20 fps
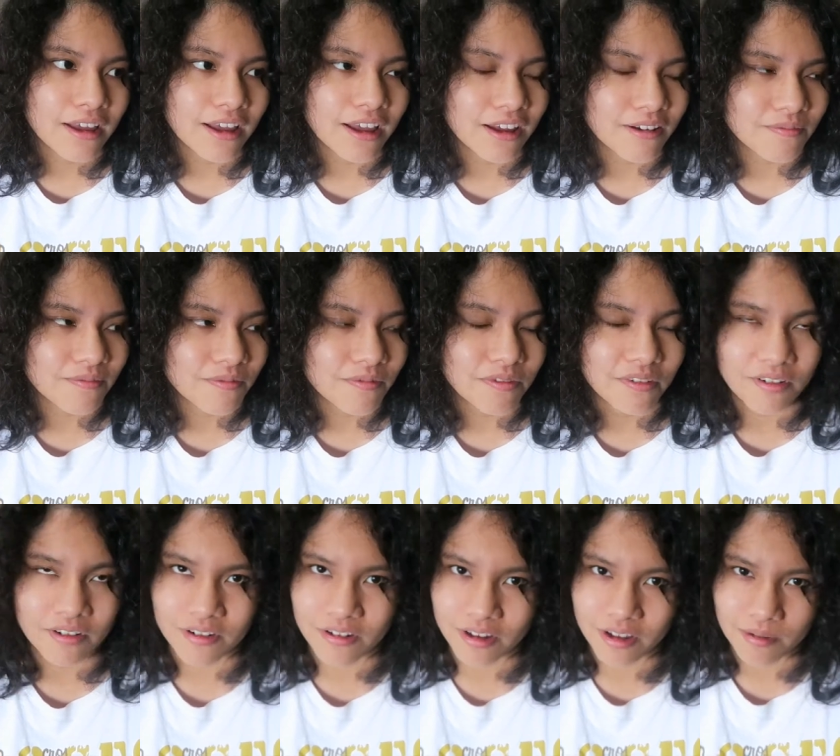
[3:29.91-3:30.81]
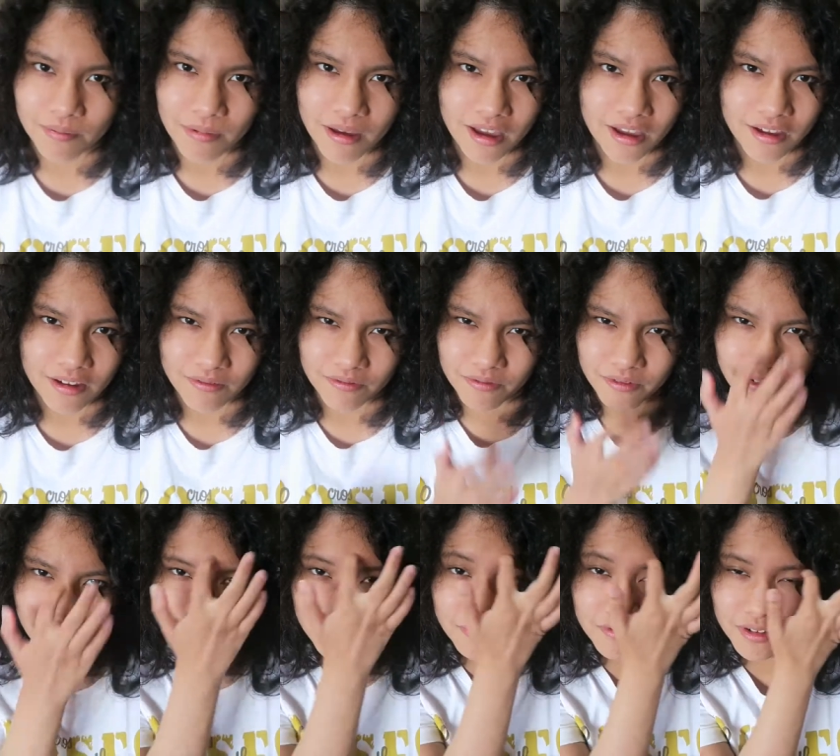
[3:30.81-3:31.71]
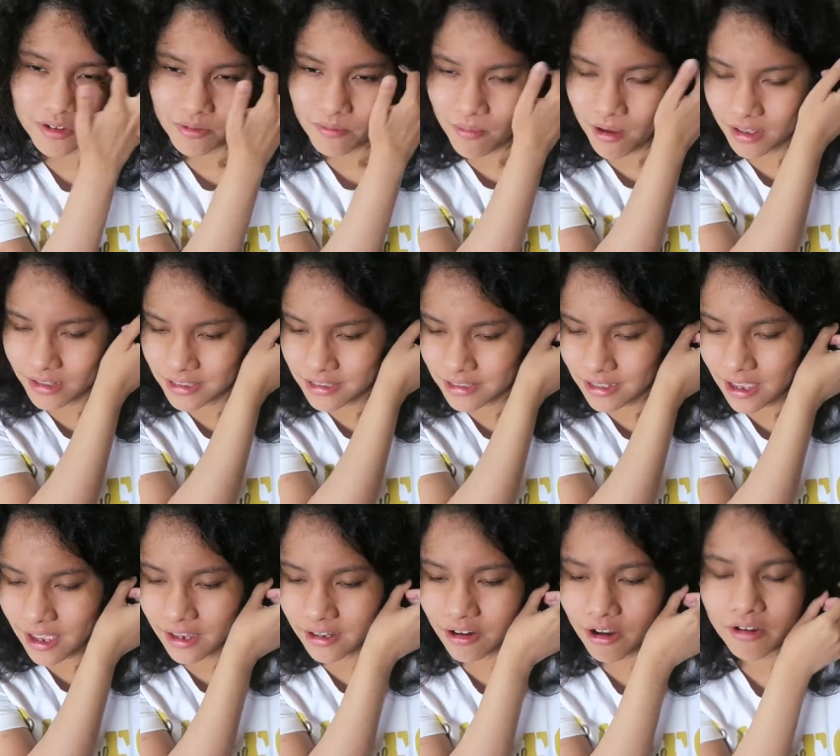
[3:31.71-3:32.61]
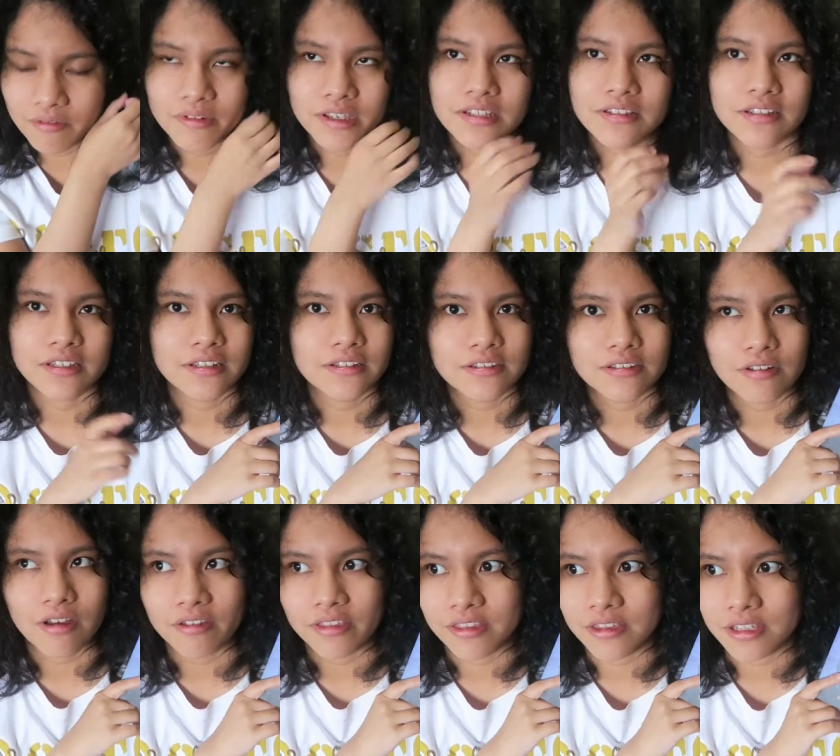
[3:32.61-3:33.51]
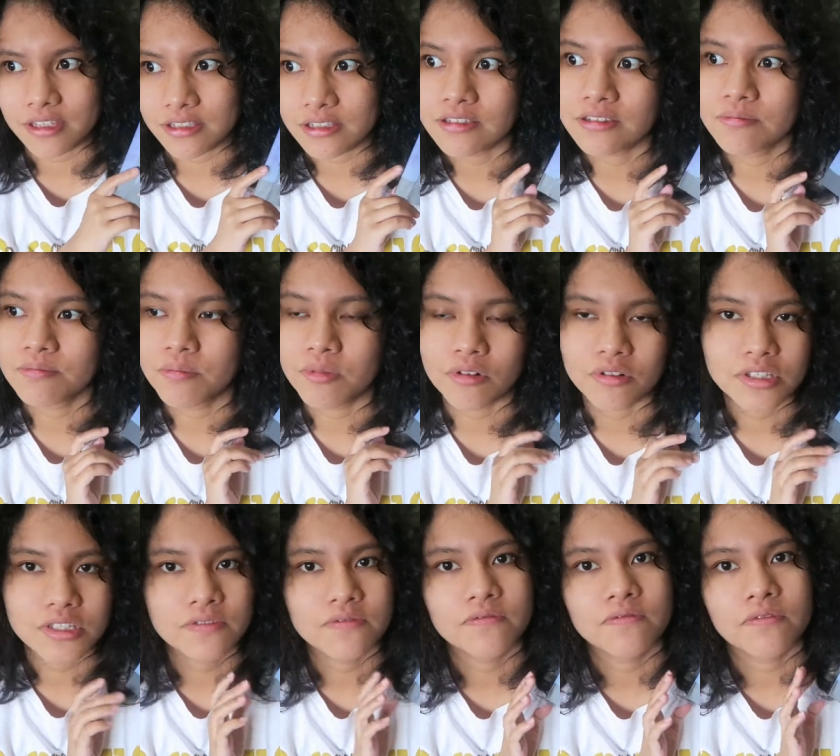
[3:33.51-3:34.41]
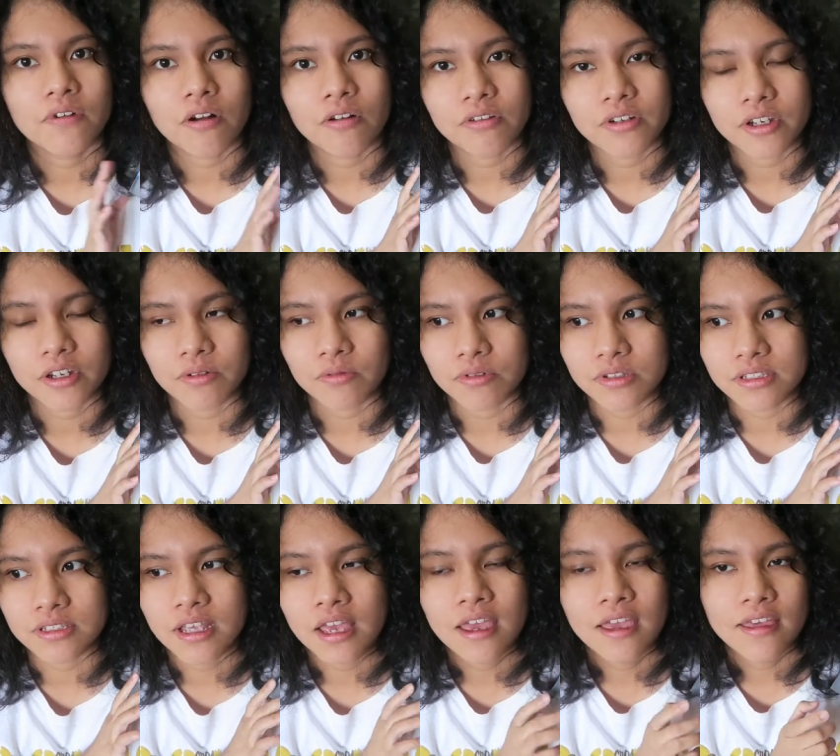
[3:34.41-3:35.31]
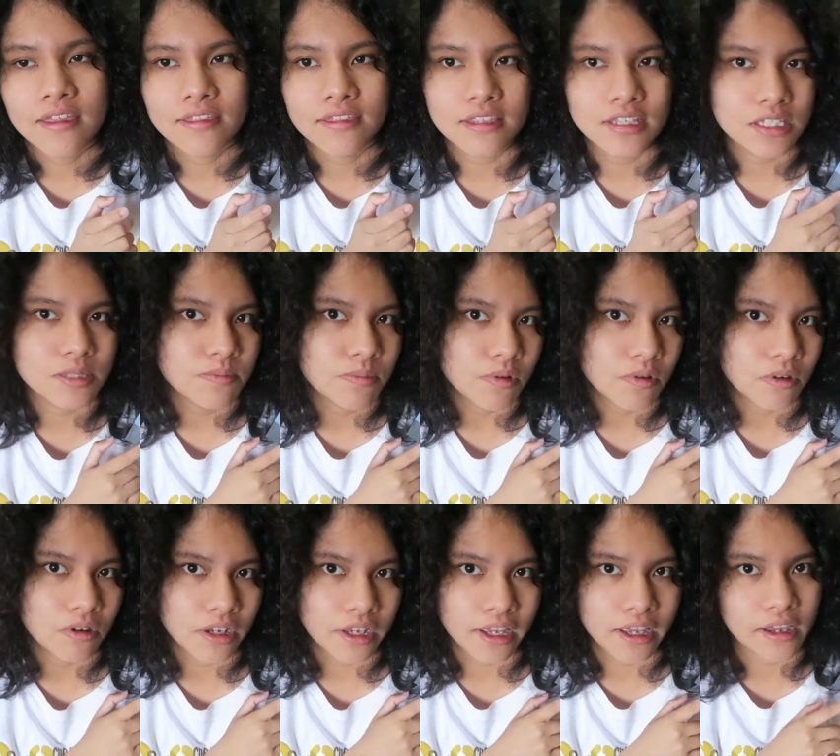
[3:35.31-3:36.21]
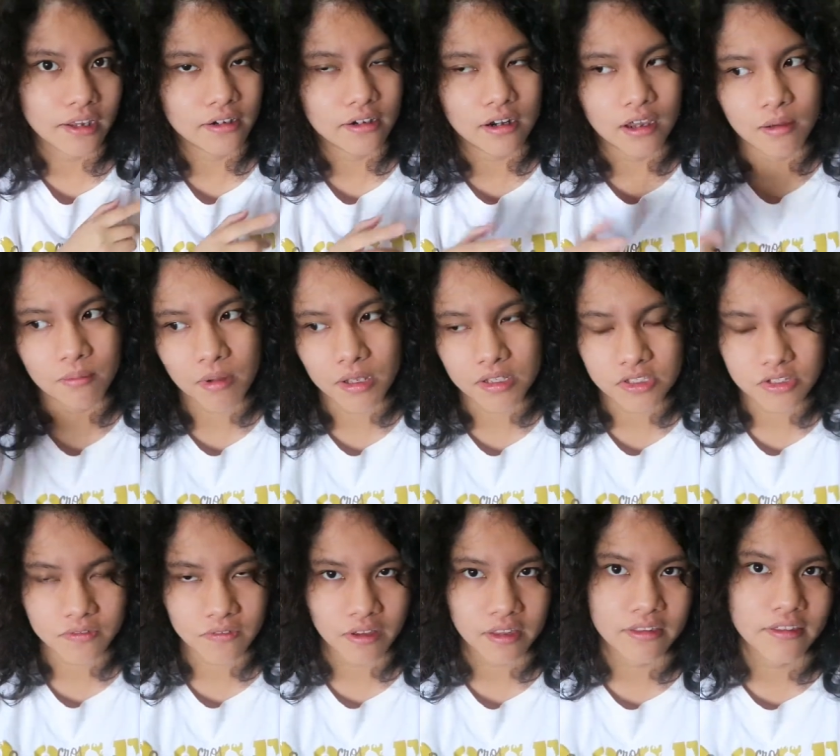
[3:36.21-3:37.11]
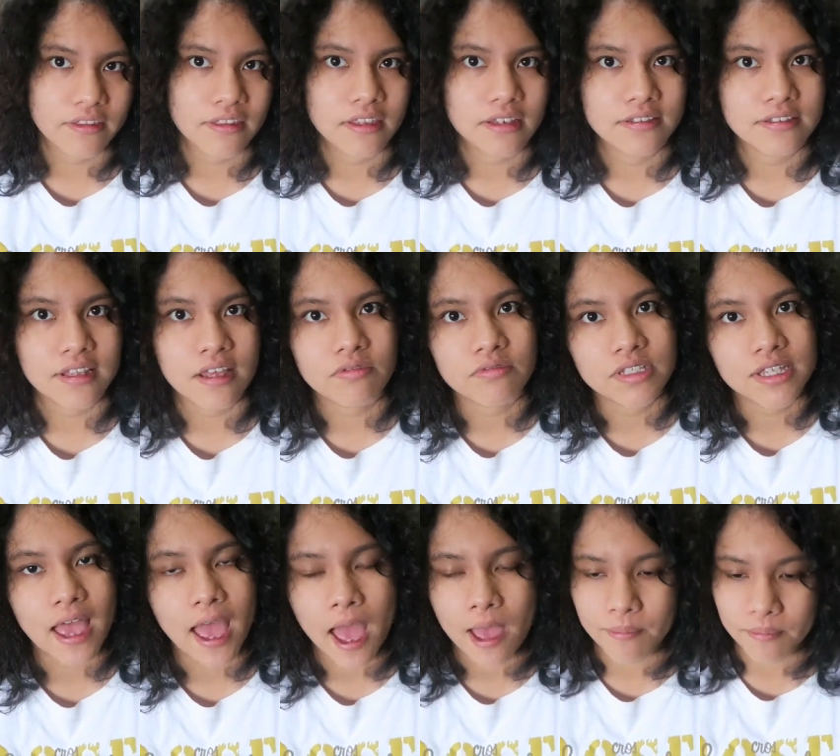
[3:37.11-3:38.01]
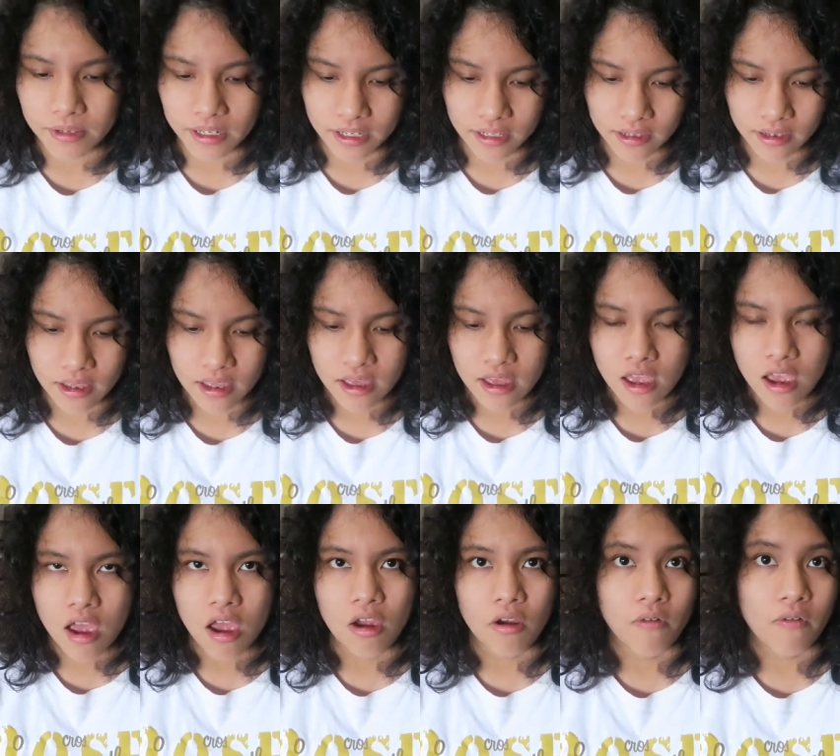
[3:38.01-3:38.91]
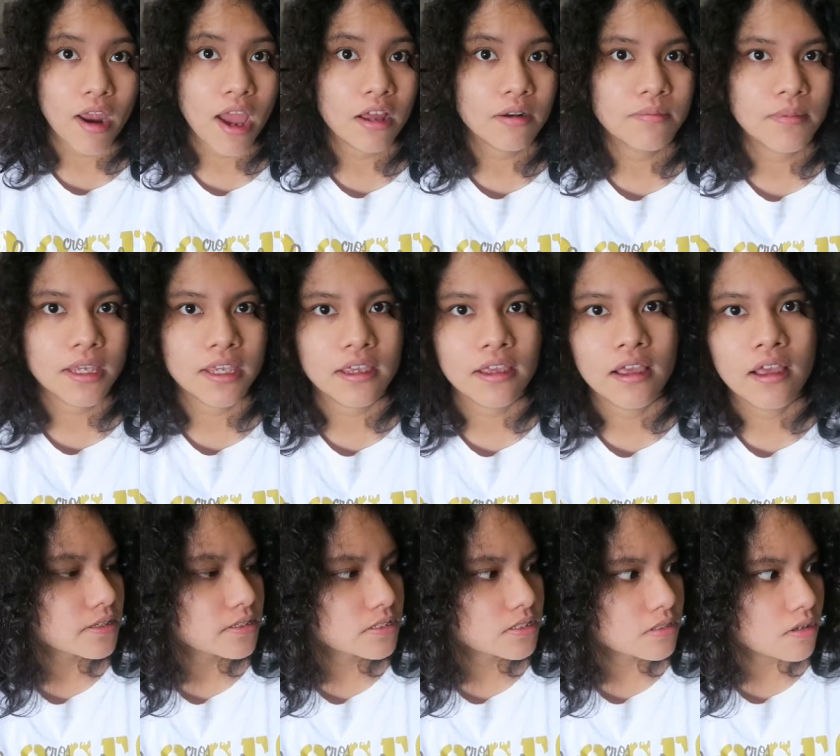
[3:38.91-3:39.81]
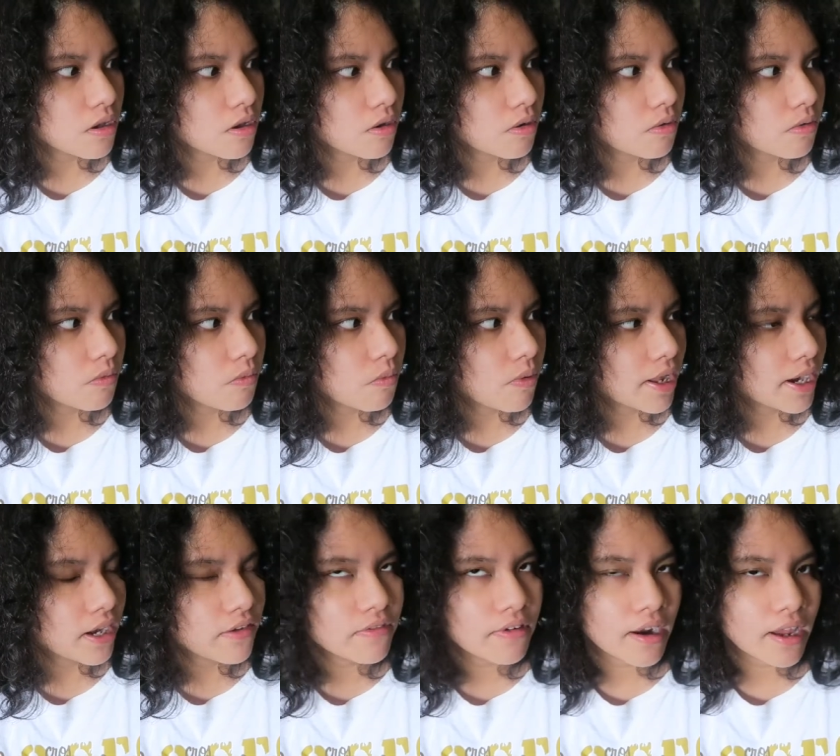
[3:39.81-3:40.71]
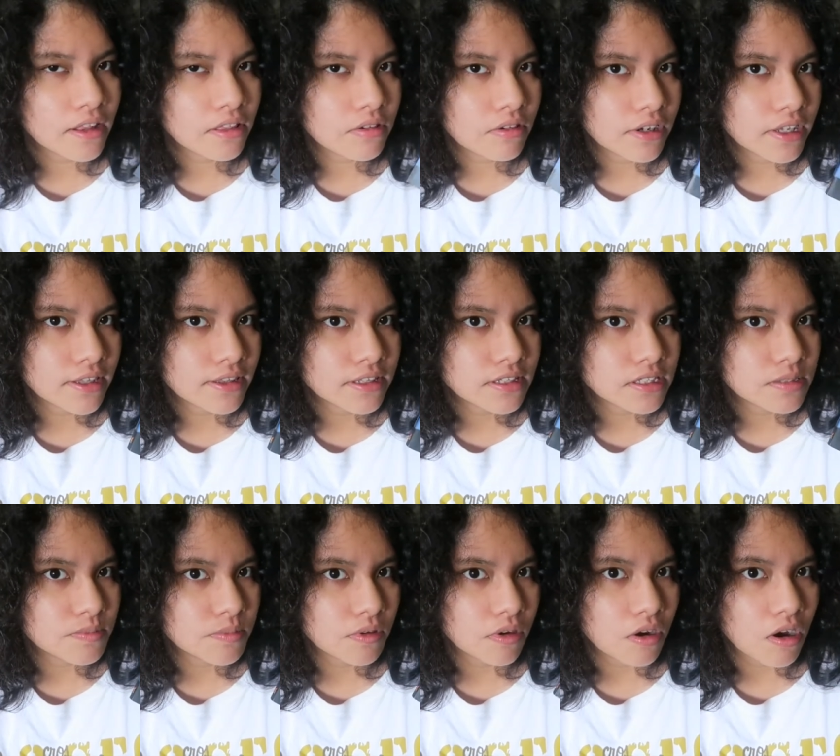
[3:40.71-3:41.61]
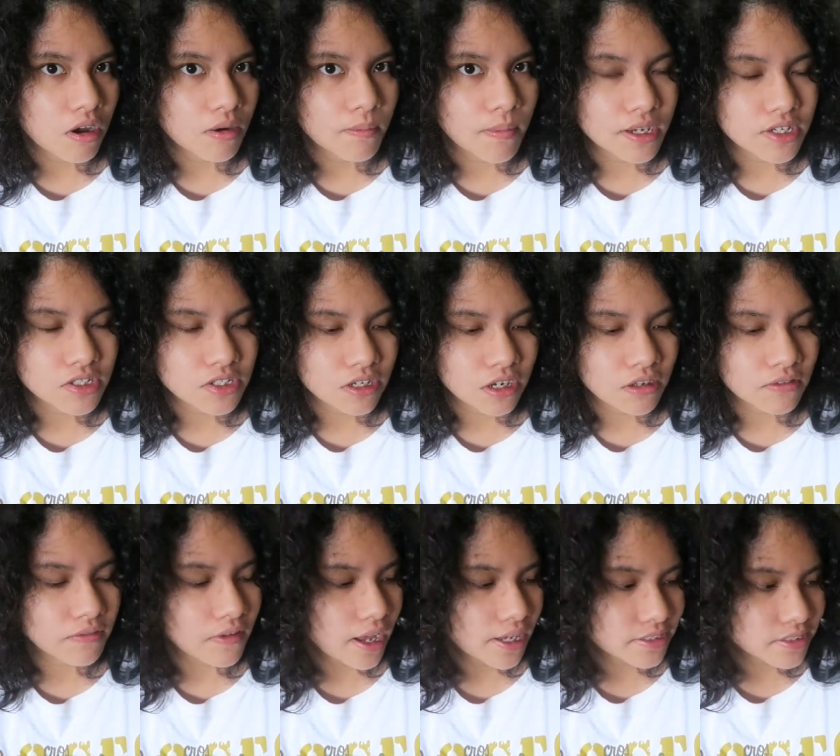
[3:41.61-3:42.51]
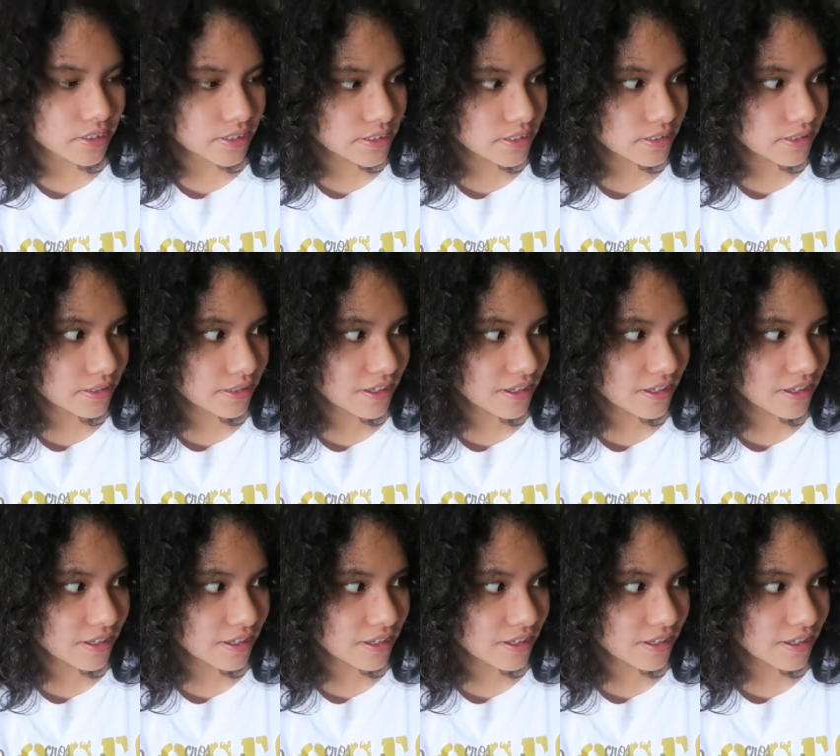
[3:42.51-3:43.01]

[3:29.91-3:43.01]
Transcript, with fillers: um, for about, uh, for a few months and obviously it's not this book's fault it was this book and a bunch of other things that was happening around me so whenever I look at this book on my shelf I just